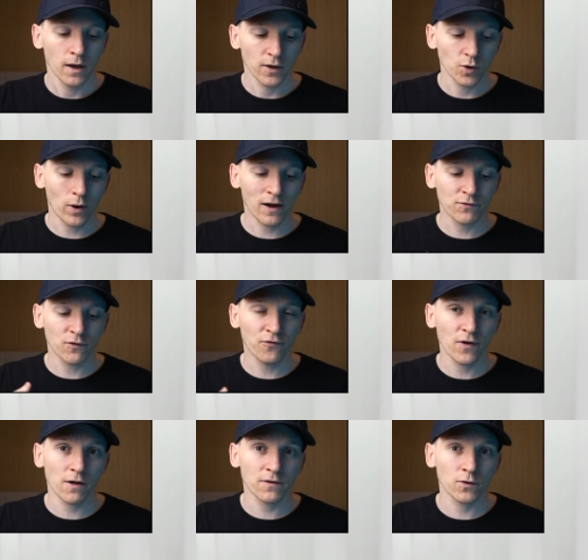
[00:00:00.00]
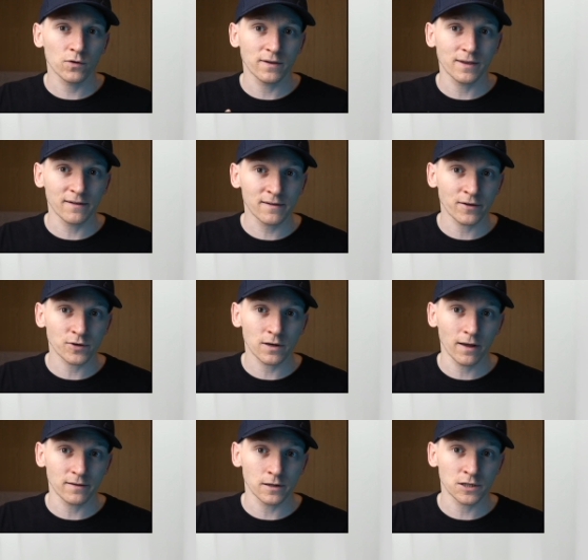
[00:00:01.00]
you'll have to first use a
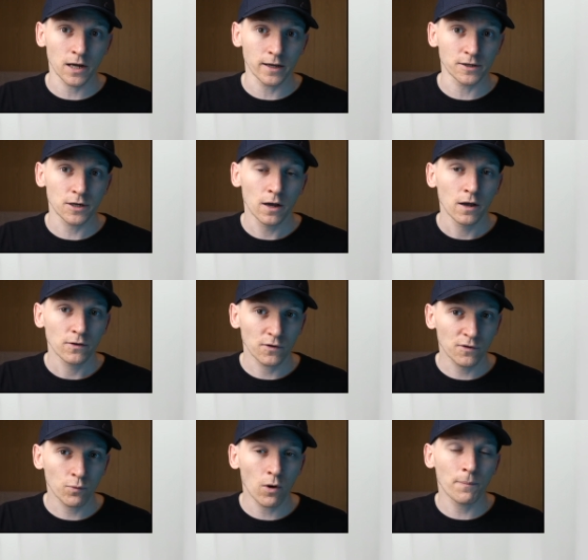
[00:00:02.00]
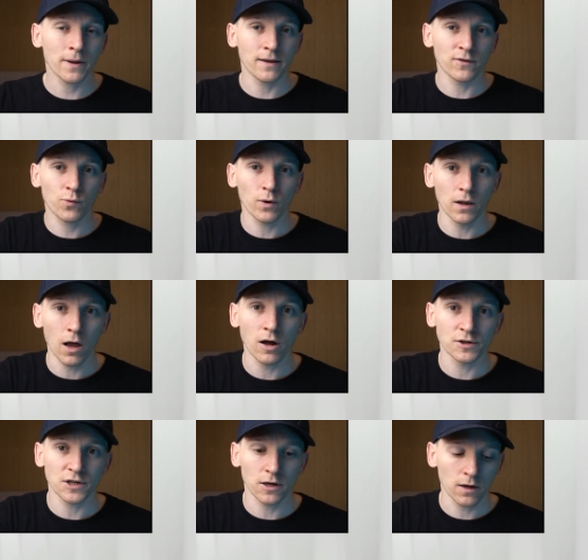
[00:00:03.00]
decentralized exchange to swap it into a
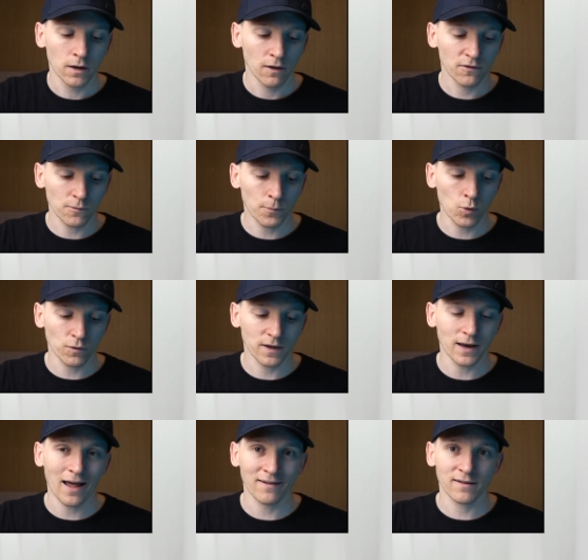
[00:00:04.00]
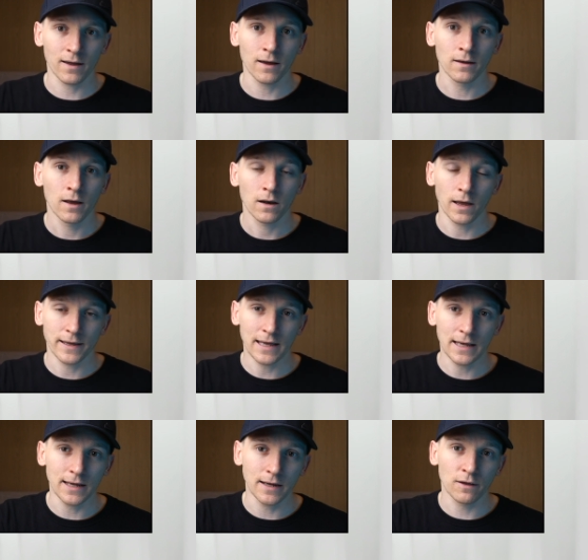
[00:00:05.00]
larger supported asset like
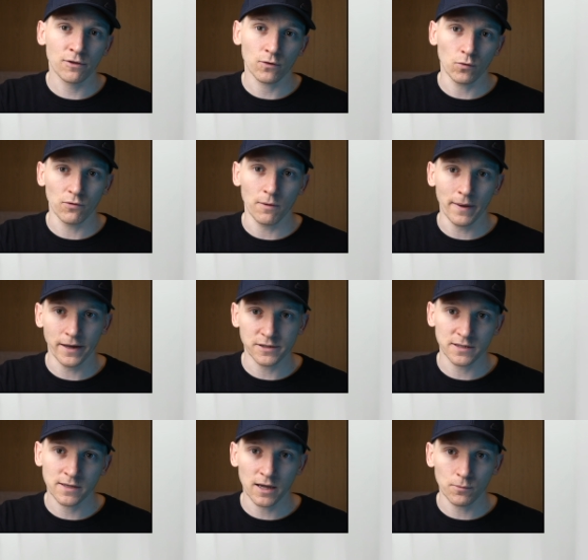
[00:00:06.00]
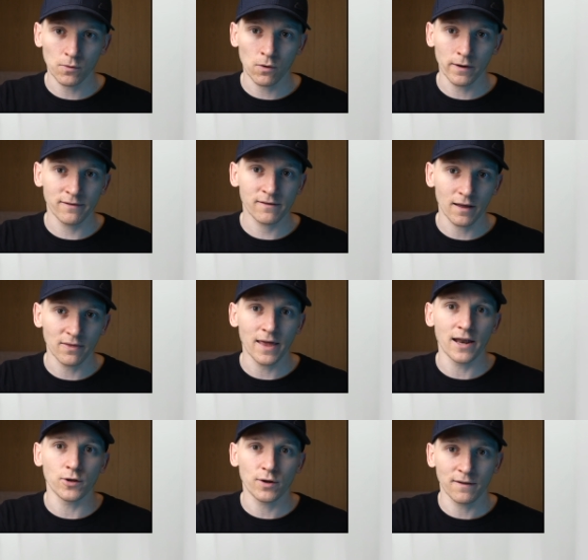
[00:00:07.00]
E T H or the major stablecoins, and
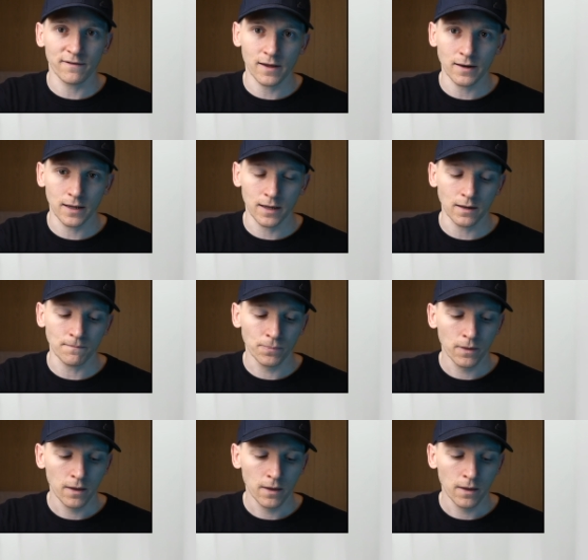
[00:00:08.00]
then you can send it in.